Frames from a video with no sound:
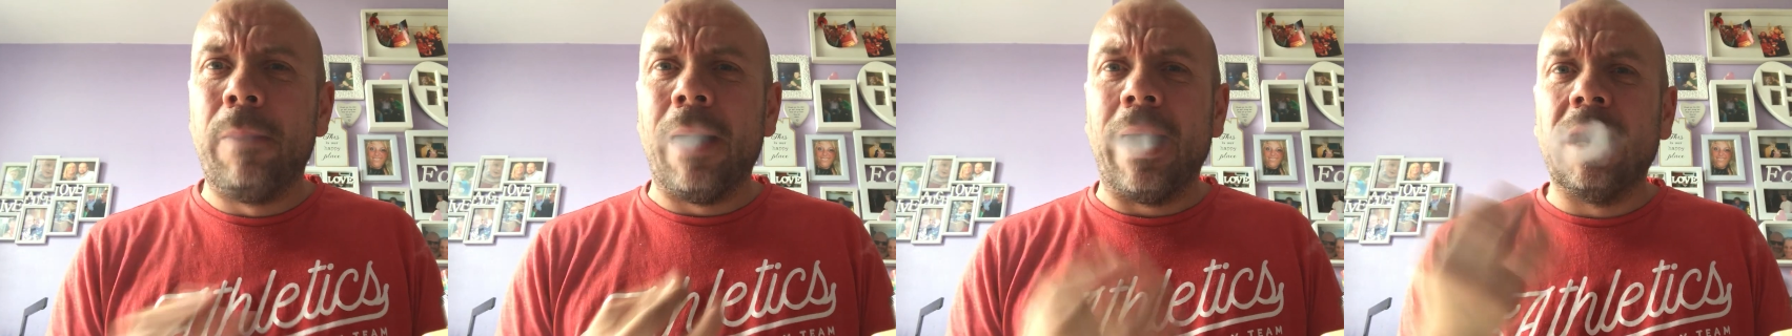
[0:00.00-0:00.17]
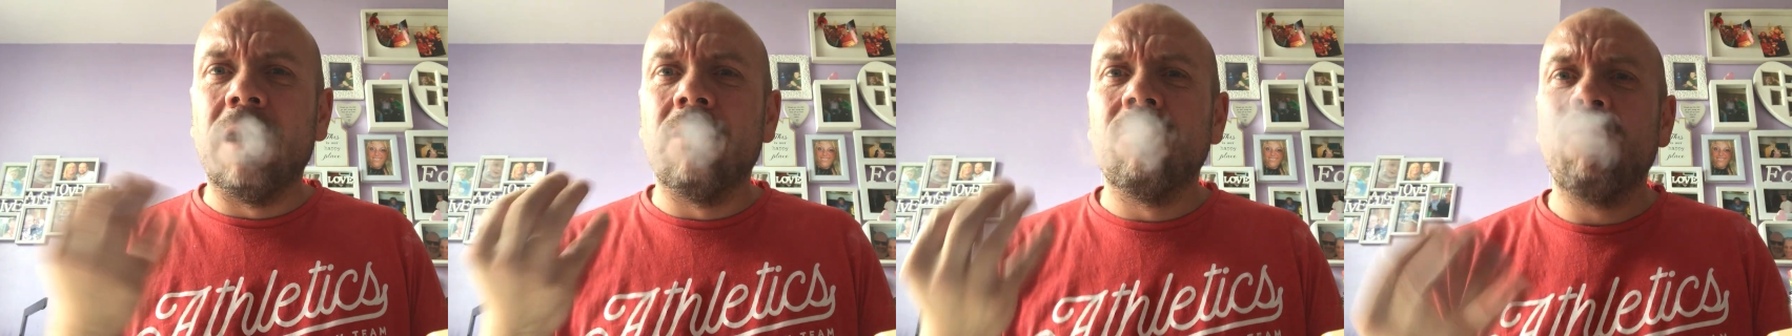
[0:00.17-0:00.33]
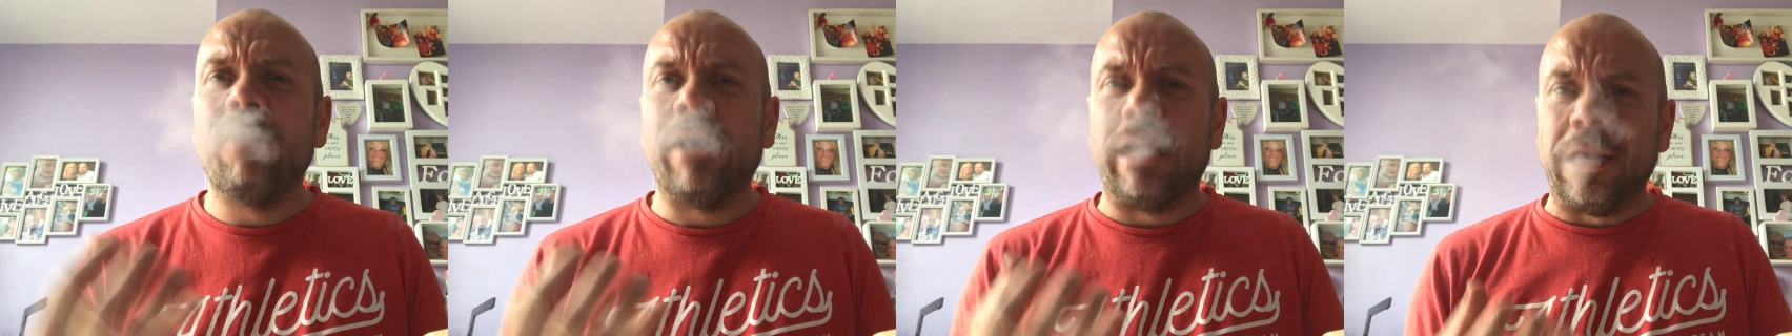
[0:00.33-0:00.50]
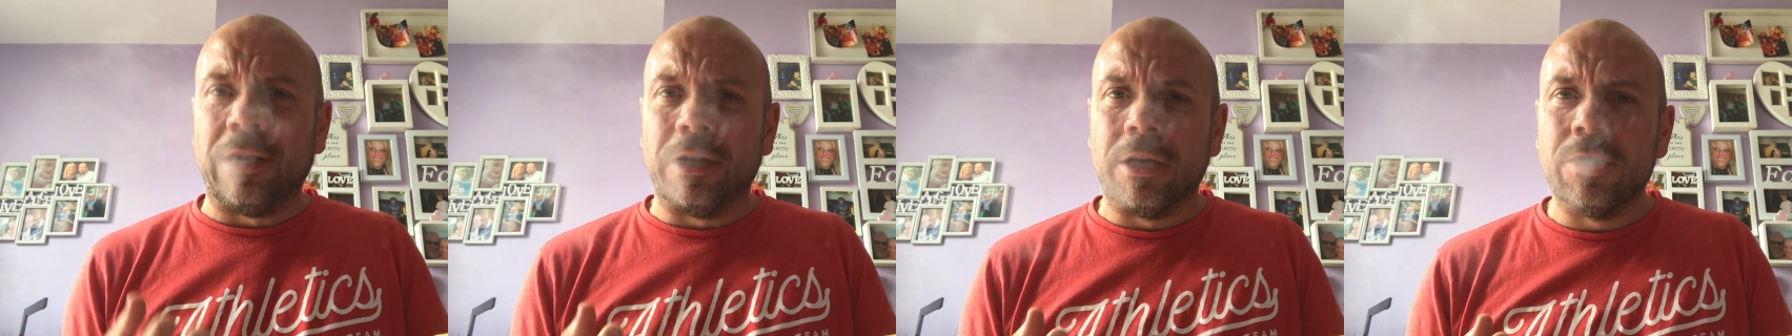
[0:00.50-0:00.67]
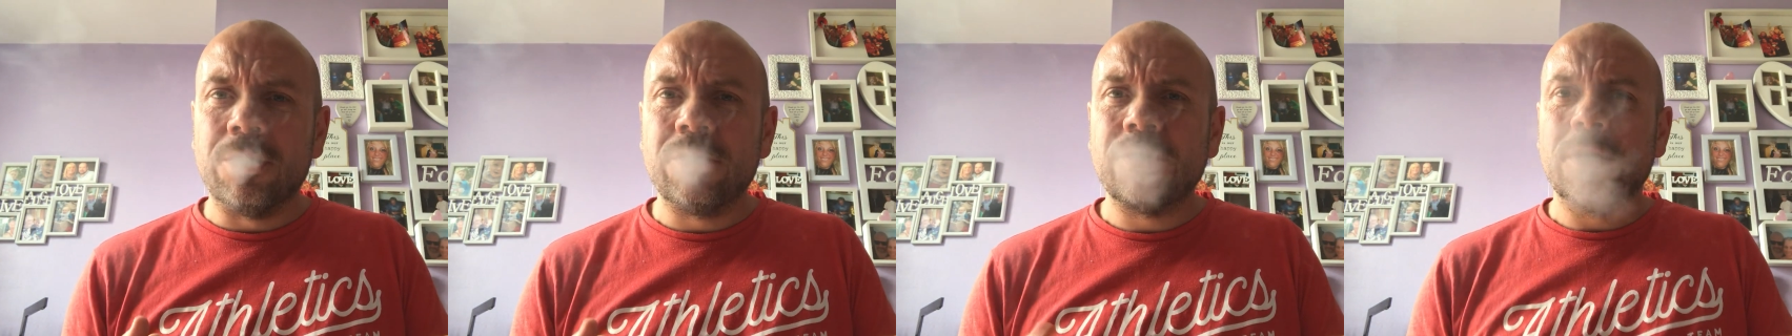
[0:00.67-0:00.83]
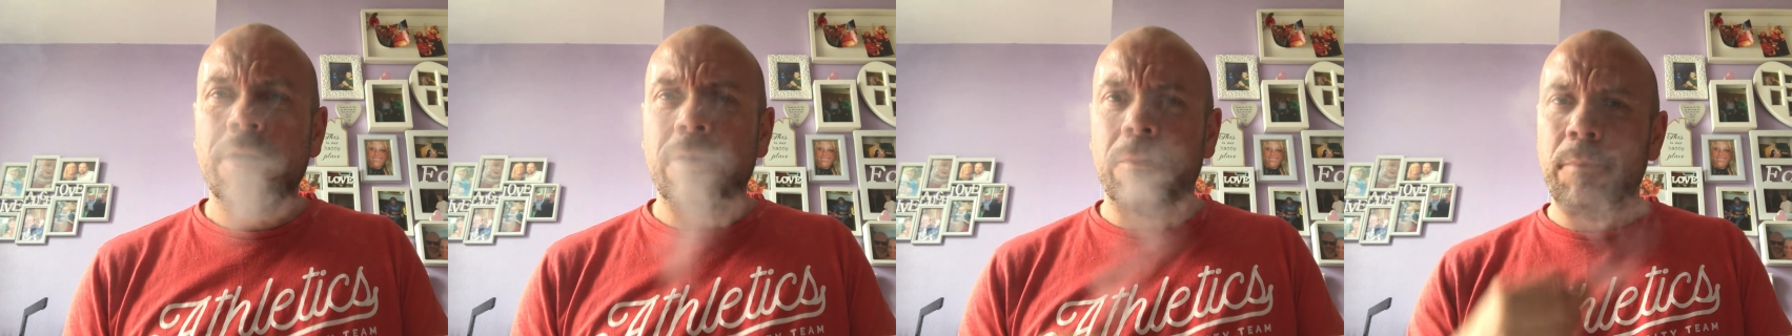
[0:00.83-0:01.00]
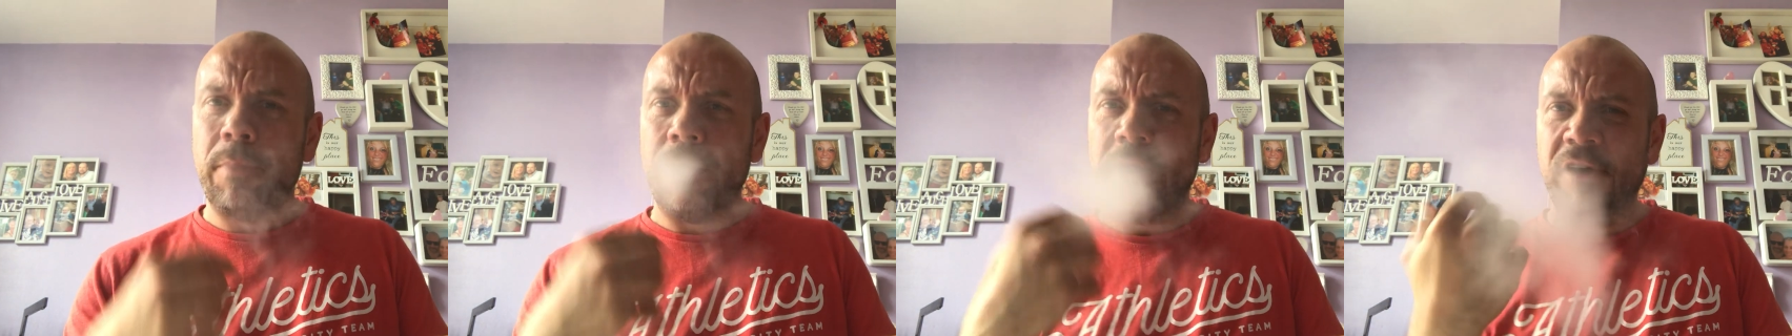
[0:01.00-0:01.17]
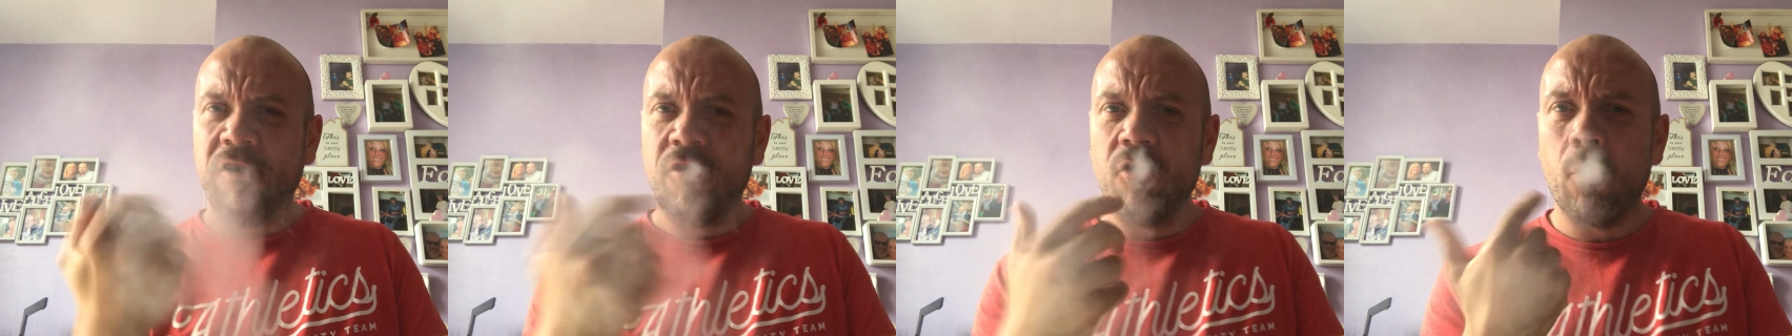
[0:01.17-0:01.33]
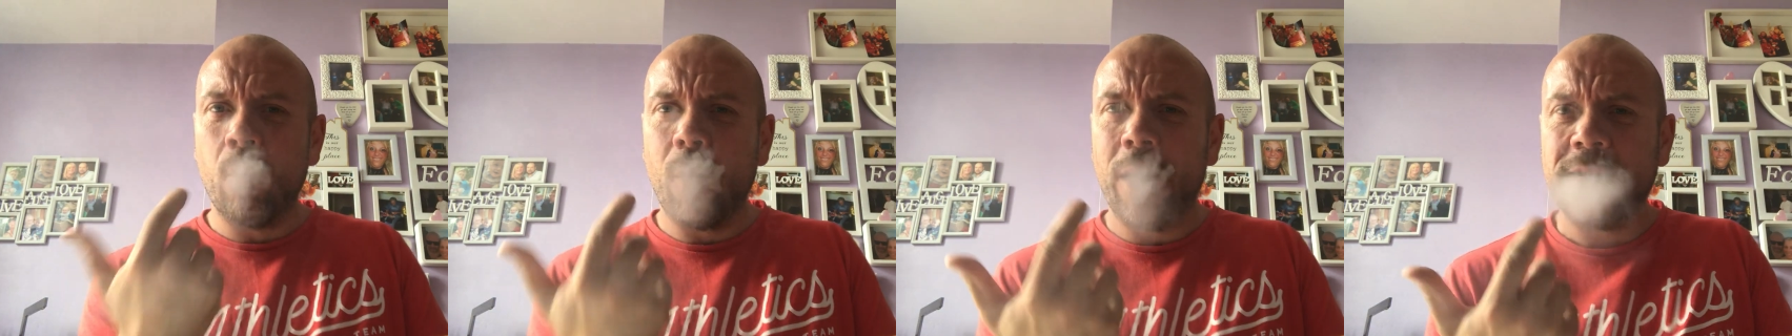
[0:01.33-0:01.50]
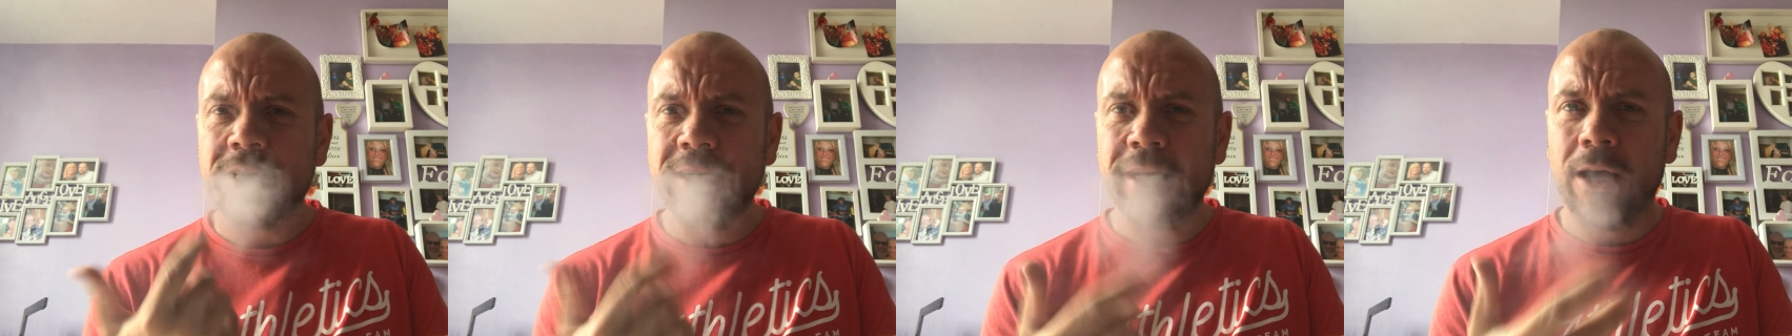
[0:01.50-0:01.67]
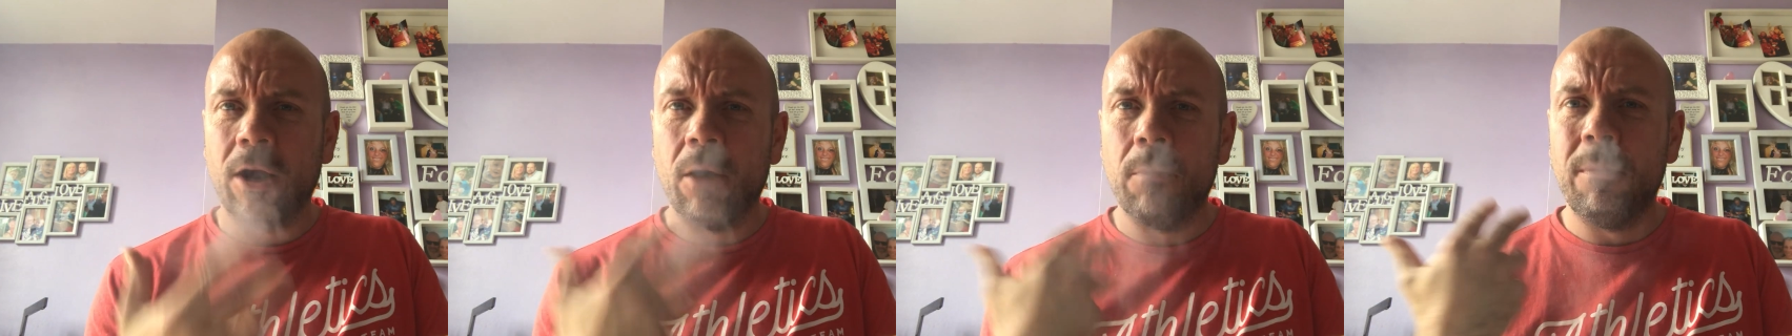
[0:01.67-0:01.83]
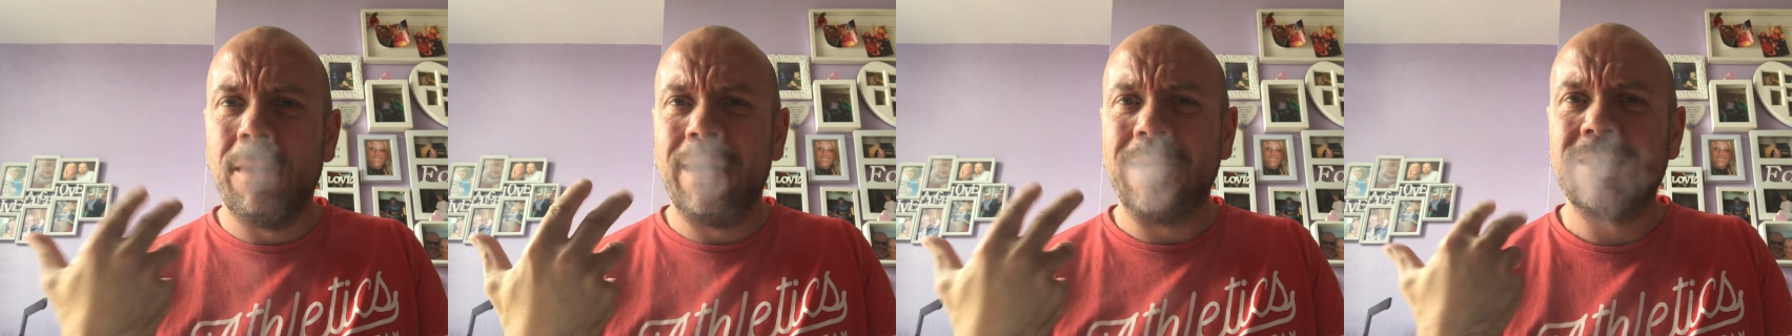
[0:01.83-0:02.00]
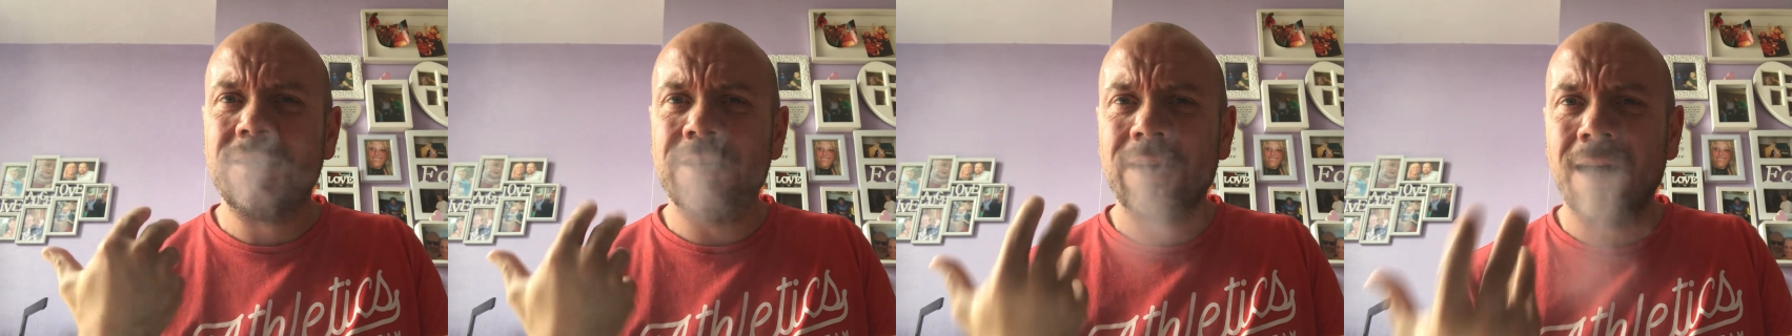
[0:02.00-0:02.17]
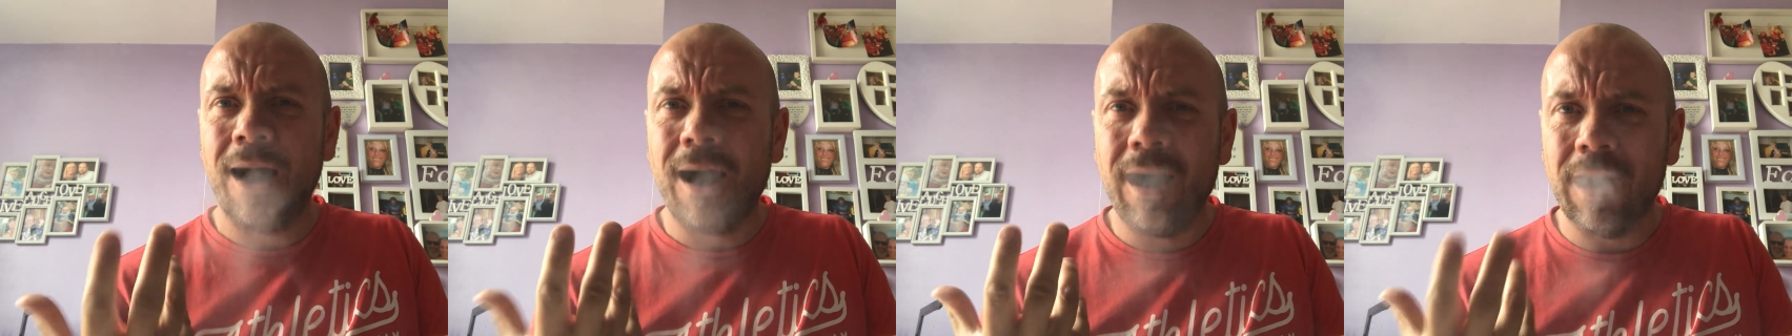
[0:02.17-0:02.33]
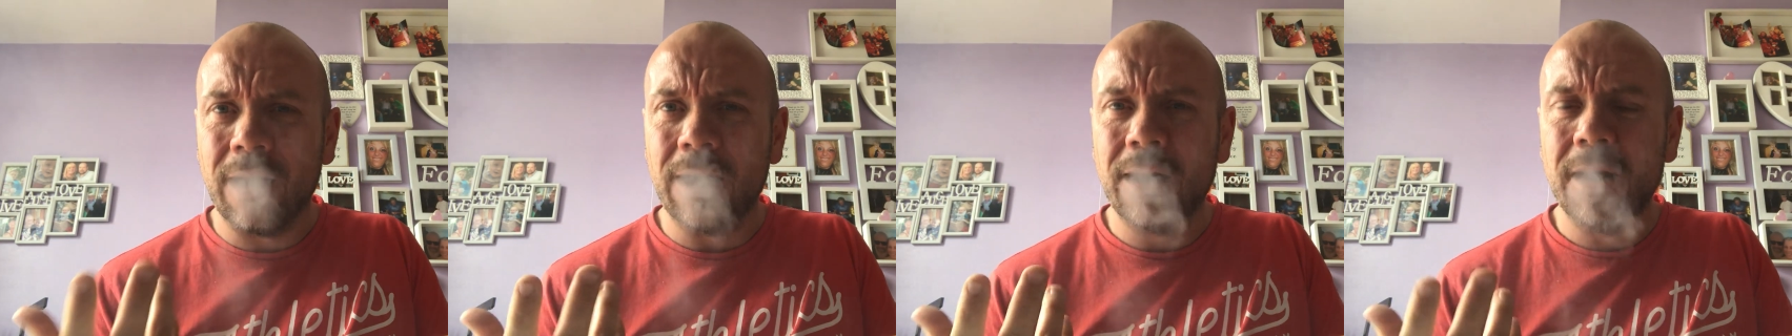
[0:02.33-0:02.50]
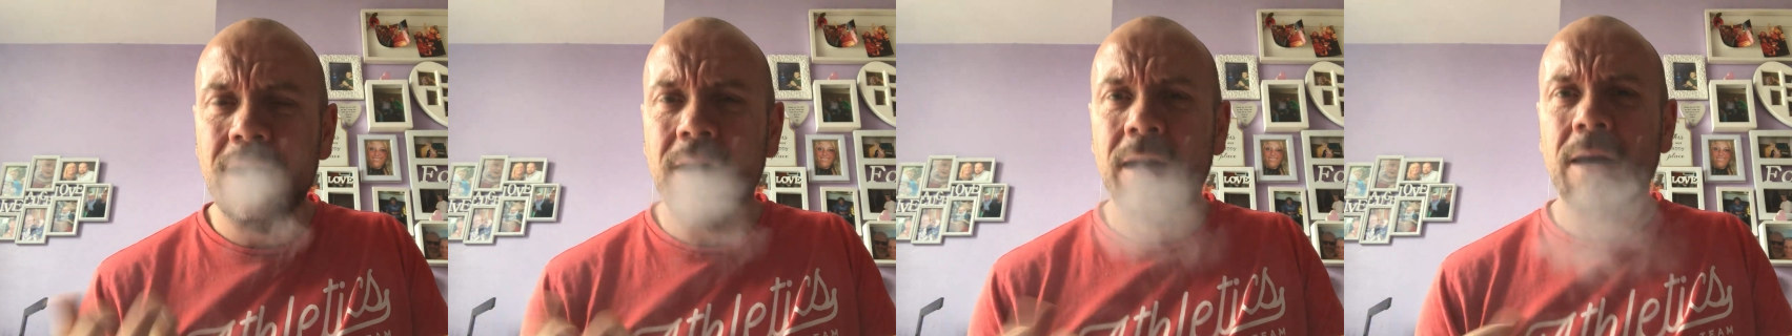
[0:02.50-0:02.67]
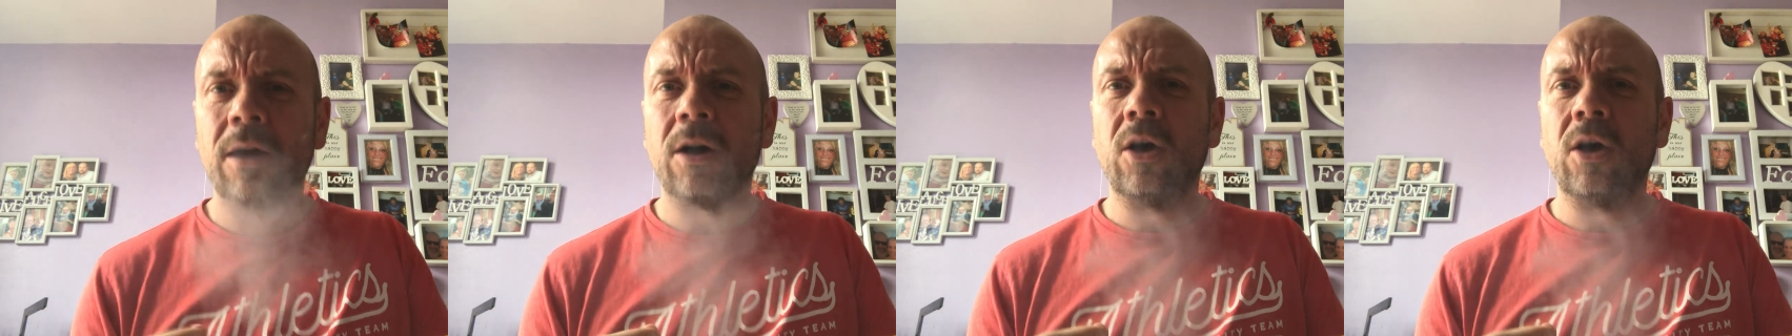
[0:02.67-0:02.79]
ballerinas pirouetting on my tongue,